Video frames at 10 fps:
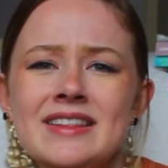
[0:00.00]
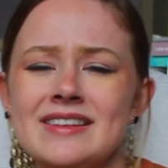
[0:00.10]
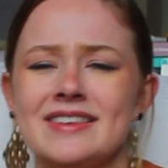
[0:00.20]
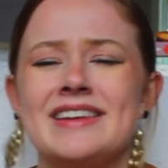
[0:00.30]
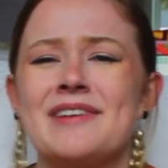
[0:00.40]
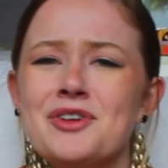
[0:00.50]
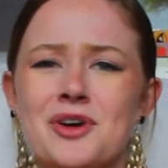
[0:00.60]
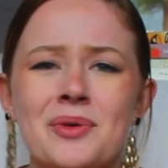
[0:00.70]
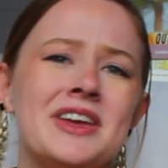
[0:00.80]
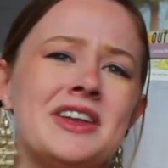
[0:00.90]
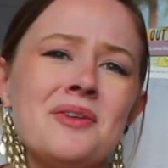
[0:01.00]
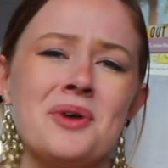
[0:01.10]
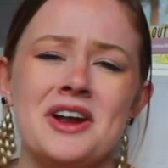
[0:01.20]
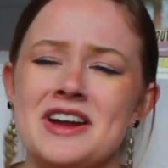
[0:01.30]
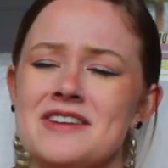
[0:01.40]
this is never going
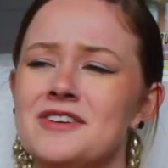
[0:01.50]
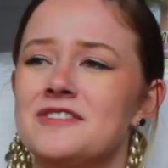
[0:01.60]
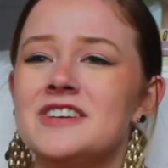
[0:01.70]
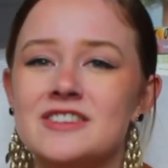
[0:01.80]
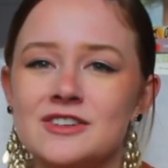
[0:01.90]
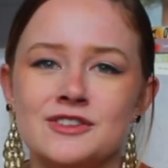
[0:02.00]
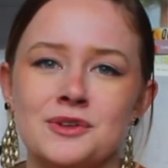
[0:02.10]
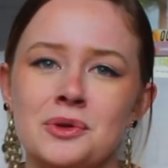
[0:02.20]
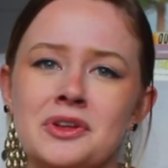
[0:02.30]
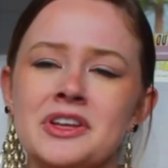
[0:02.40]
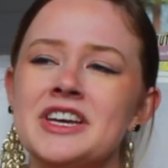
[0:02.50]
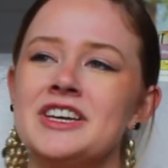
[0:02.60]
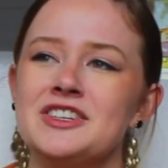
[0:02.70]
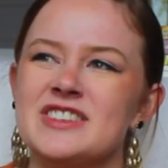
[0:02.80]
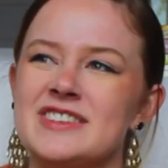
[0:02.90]
anywhere, if it feeds your soul,
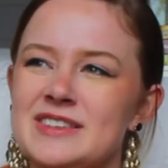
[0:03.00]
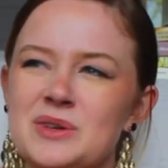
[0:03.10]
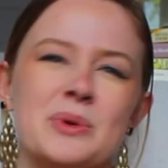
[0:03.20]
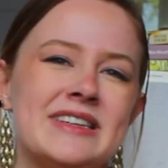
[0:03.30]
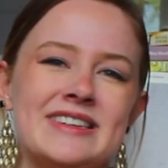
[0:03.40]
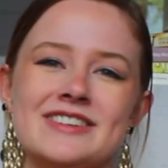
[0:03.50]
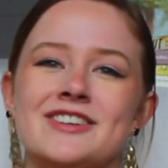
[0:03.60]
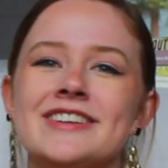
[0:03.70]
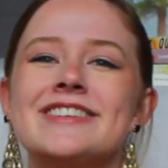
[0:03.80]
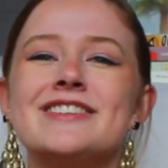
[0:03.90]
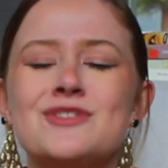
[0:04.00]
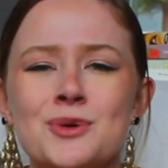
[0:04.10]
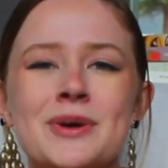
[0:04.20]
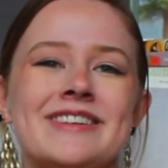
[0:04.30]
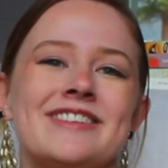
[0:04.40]
just do it. Just
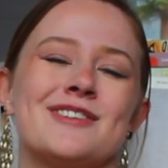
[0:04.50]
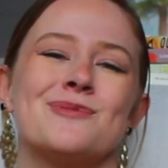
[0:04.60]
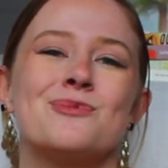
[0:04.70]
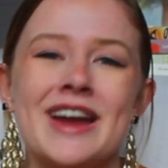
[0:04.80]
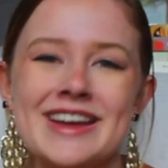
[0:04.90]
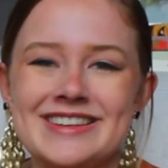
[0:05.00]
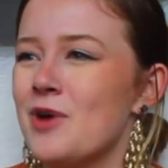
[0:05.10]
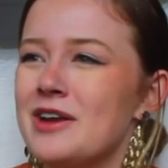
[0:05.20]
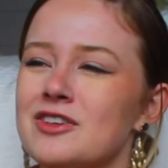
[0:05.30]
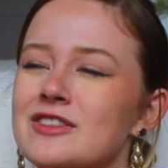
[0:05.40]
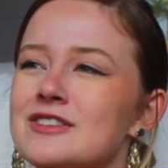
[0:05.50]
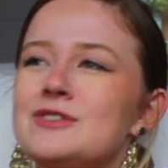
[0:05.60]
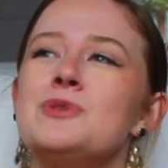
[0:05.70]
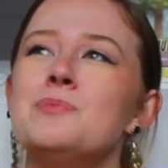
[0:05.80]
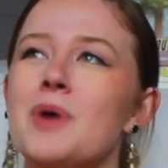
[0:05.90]
do it. Just write and
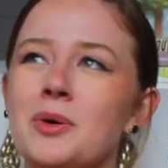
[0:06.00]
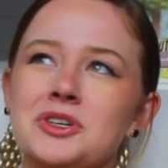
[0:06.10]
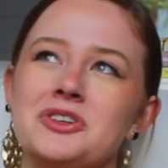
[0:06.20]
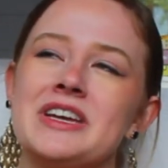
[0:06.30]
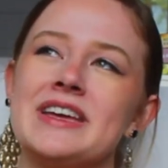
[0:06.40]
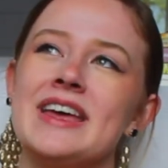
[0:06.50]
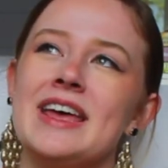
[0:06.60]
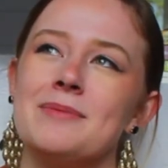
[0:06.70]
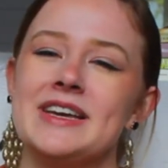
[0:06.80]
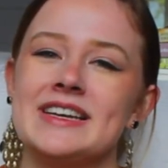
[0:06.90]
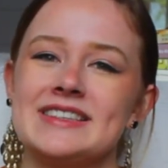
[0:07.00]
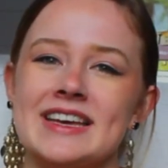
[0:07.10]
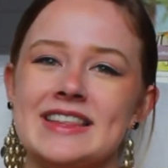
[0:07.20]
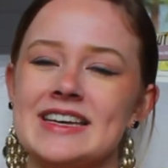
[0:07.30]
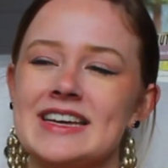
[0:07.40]
consume poetry, because I
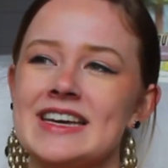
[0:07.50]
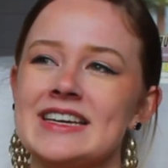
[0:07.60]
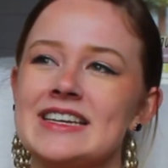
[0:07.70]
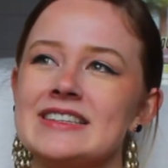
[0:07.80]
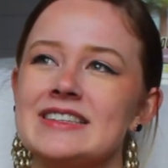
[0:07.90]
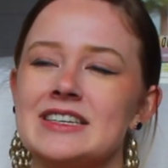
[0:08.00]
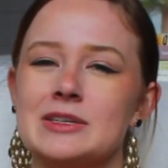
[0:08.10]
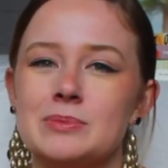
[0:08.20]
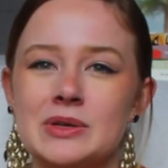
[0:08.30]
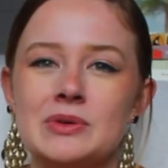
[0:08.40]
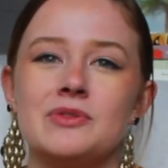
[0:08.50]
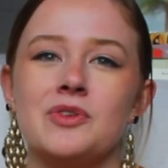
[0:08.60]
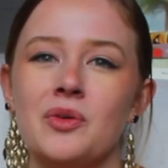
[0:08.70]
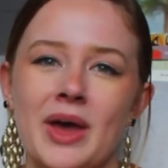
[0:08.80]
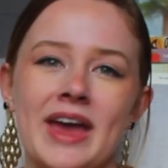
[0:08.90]
think it is such a
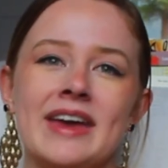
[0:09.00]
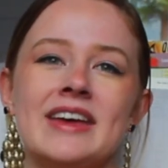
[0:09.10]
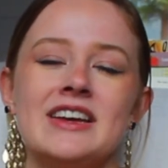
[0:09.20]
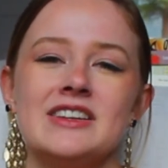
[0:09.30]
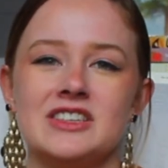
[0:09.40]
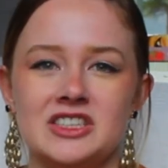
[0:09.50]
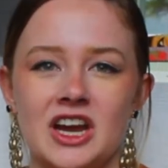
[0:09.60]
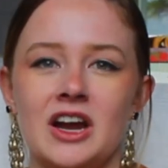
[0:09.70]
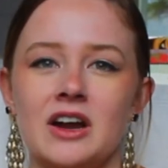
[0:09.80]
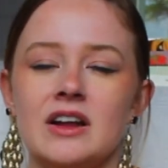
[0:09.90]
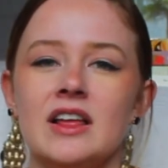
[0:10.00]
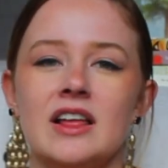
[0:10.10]
beautiful way to share